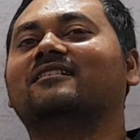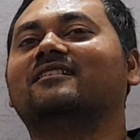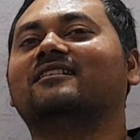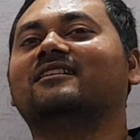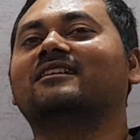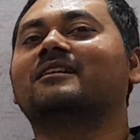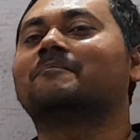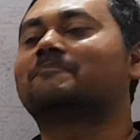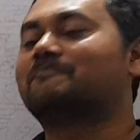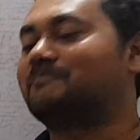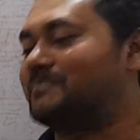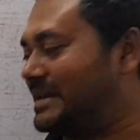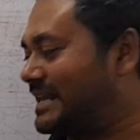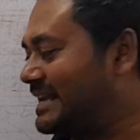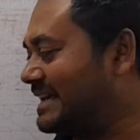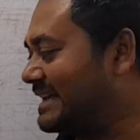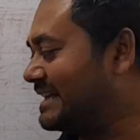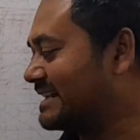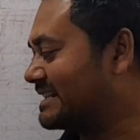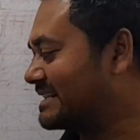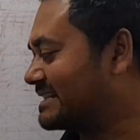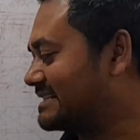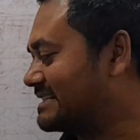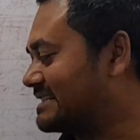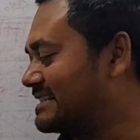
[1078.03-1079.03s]
a
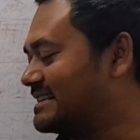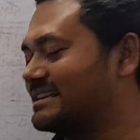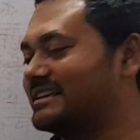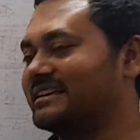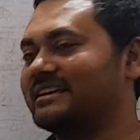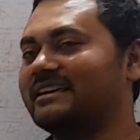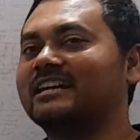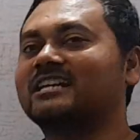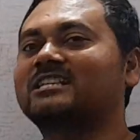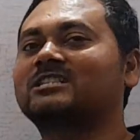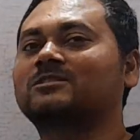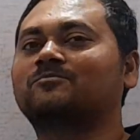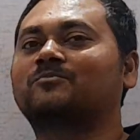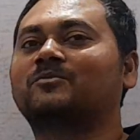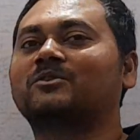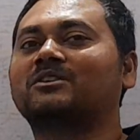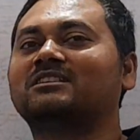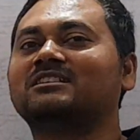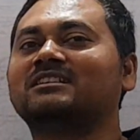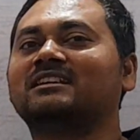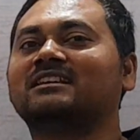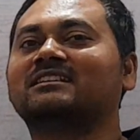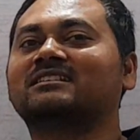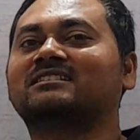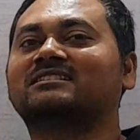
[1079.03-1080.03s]
place
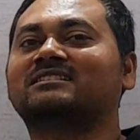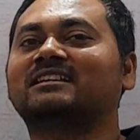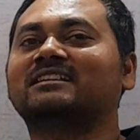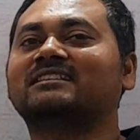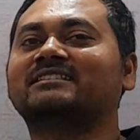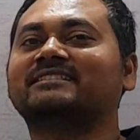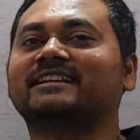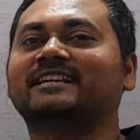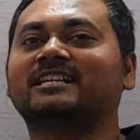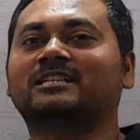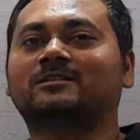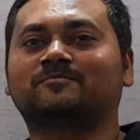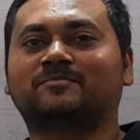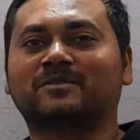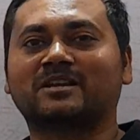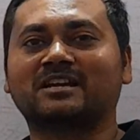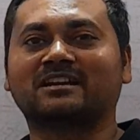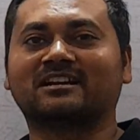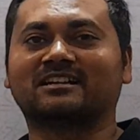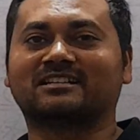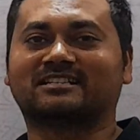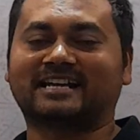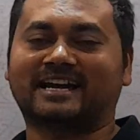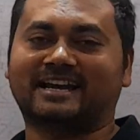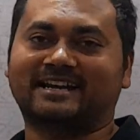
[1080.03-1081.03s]
experiences
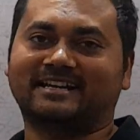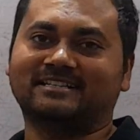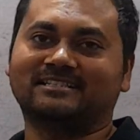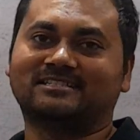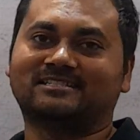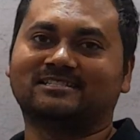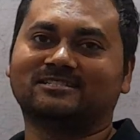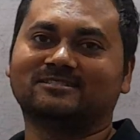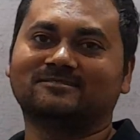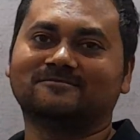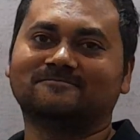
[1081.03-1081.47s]
spring tide.